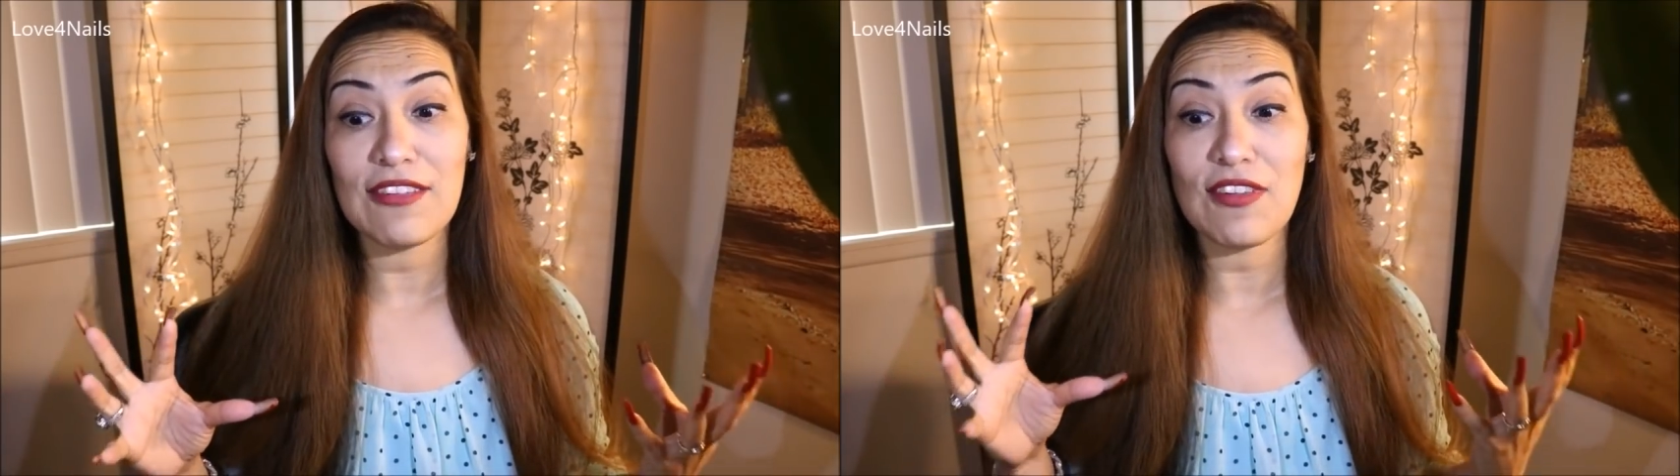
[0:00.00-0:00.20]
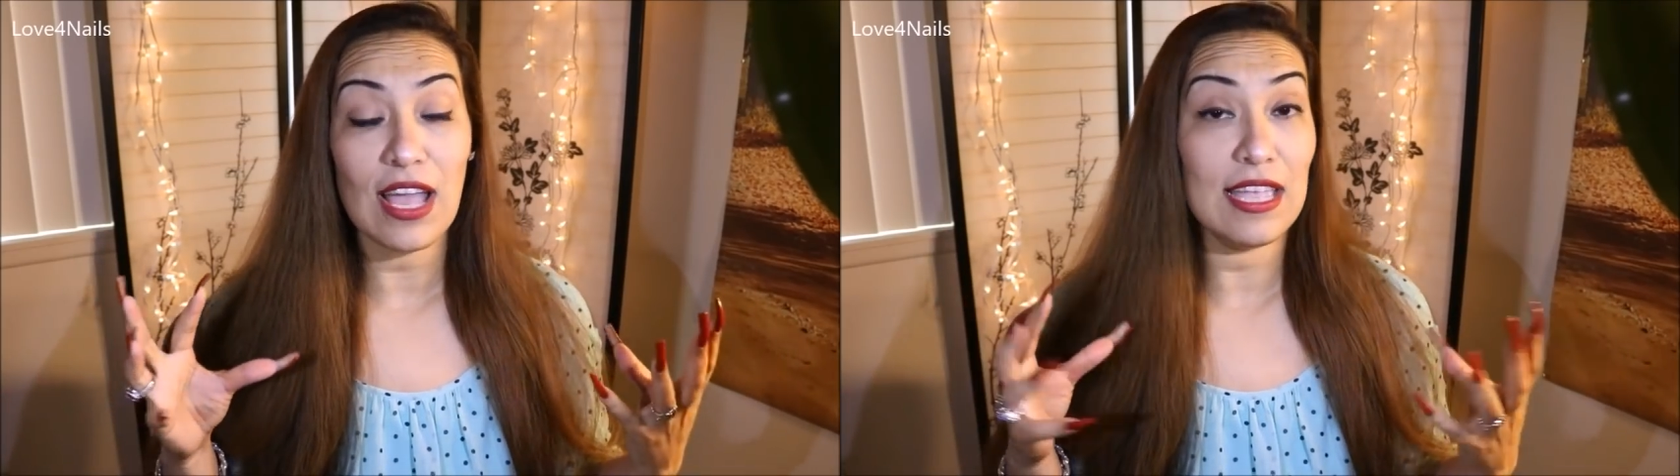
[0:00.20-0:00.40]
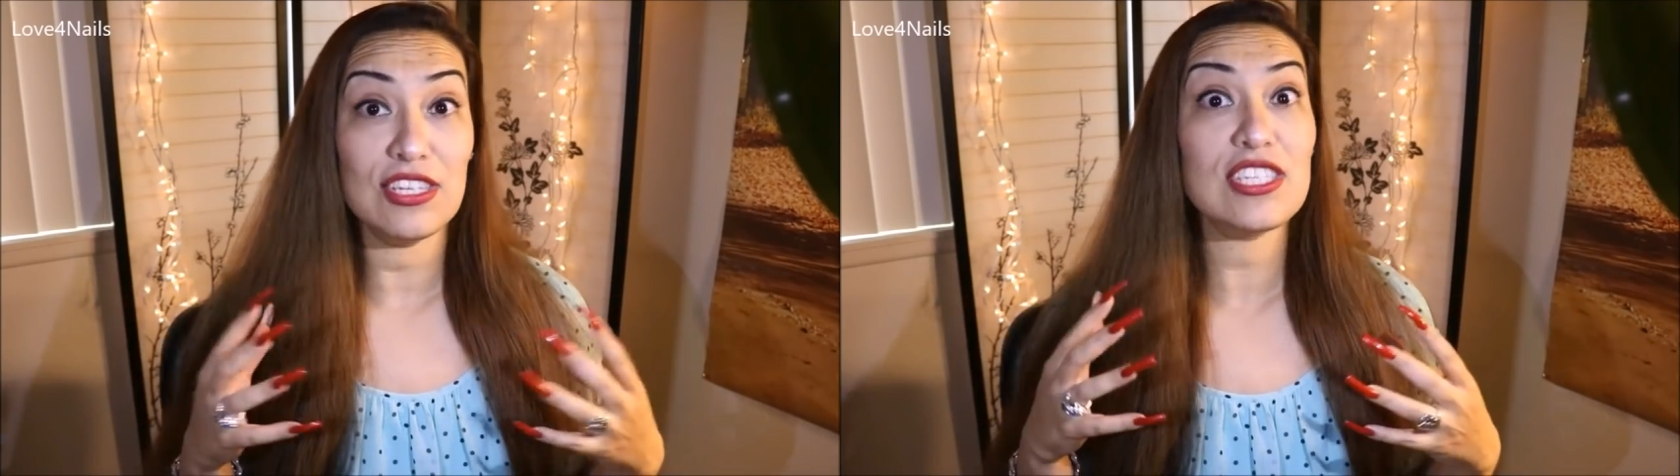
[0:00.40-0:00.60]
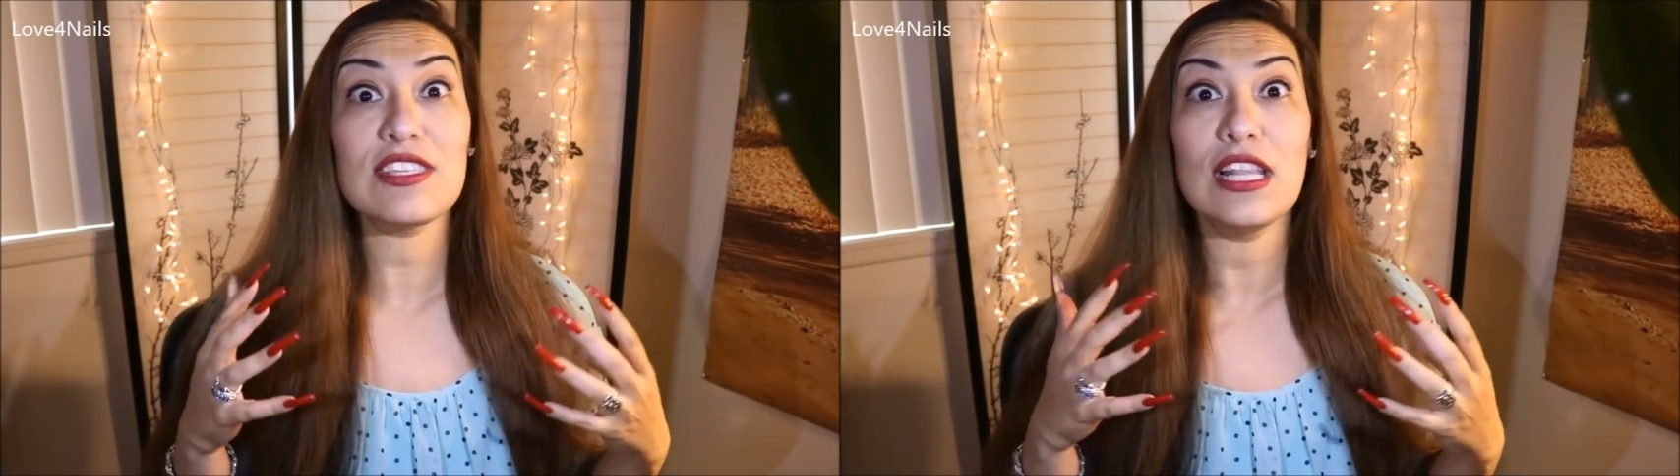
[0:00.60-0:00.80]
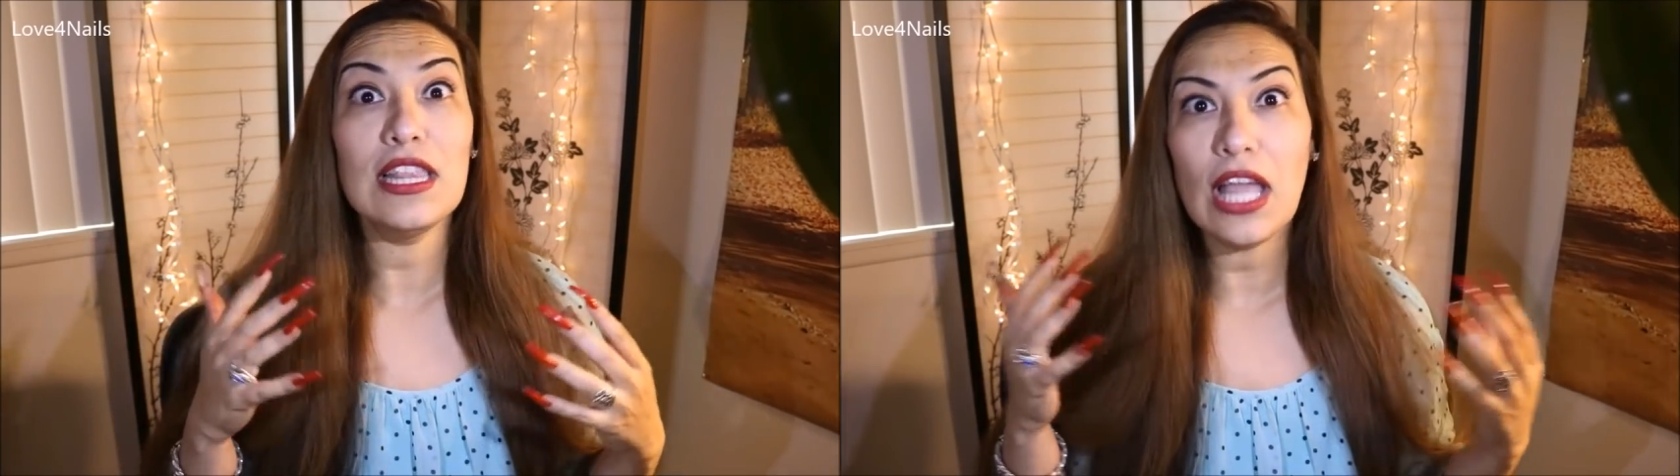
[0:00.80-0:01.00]
I felt I
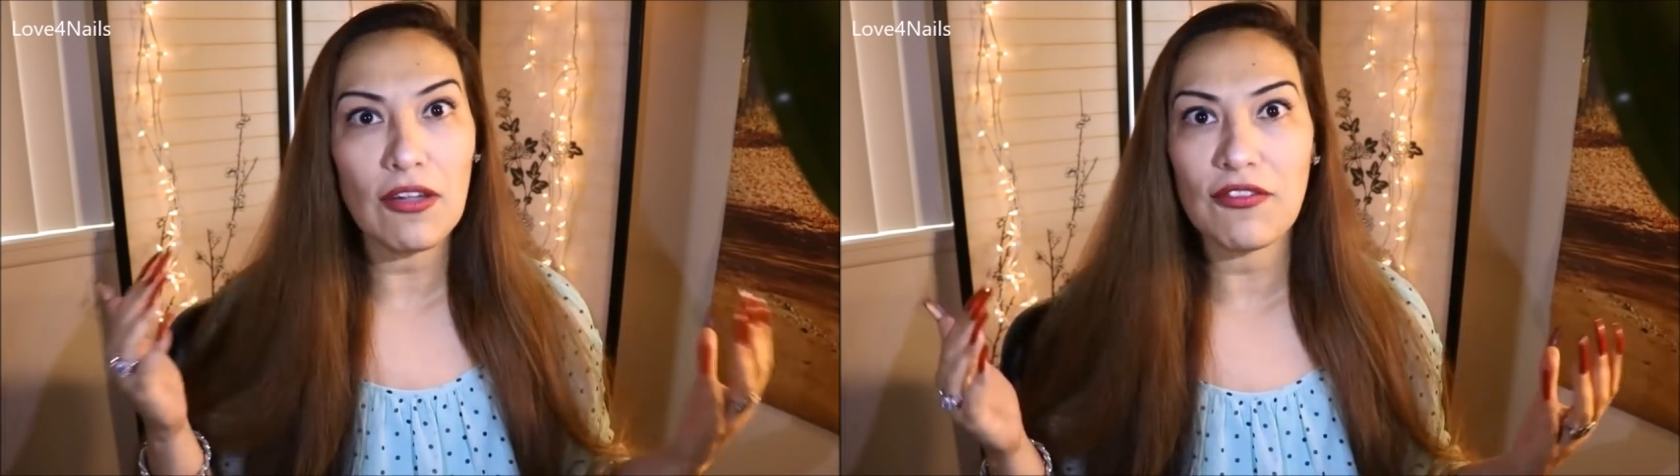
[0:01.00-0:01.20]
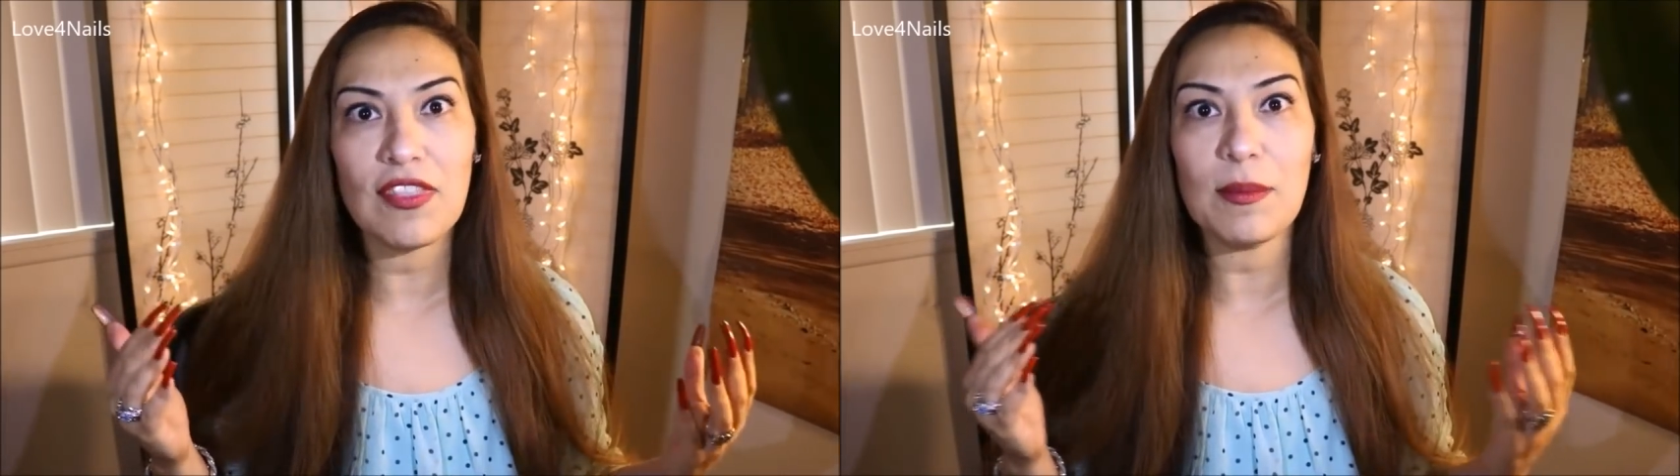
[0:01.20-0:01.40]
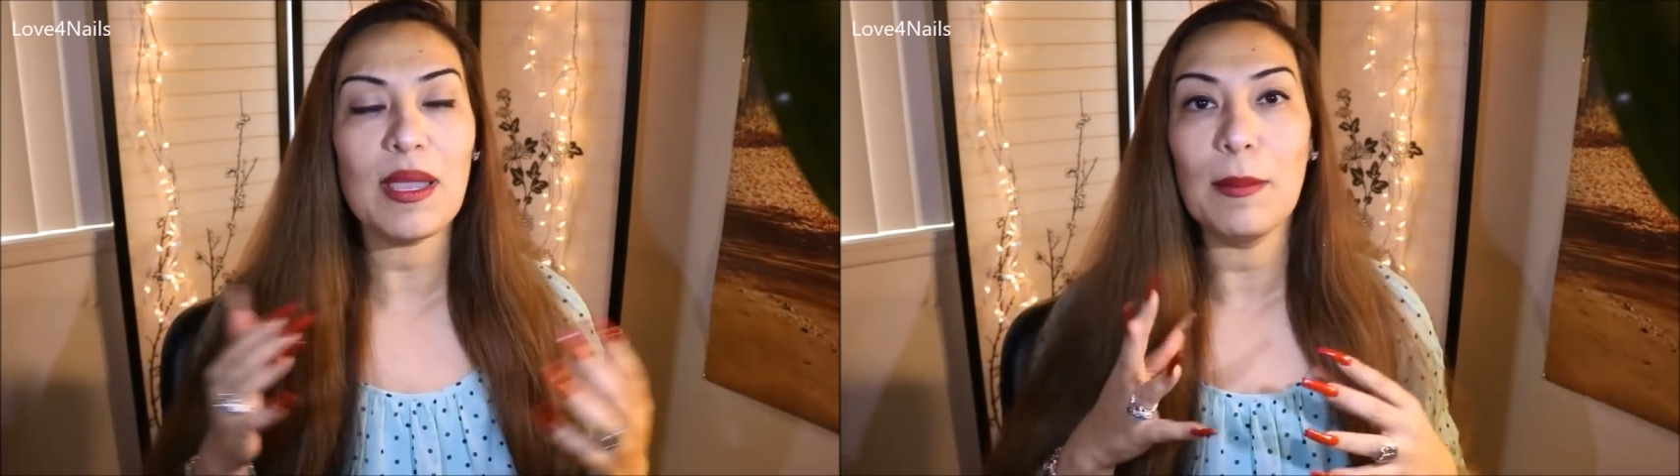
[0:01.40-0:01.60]
just loved them,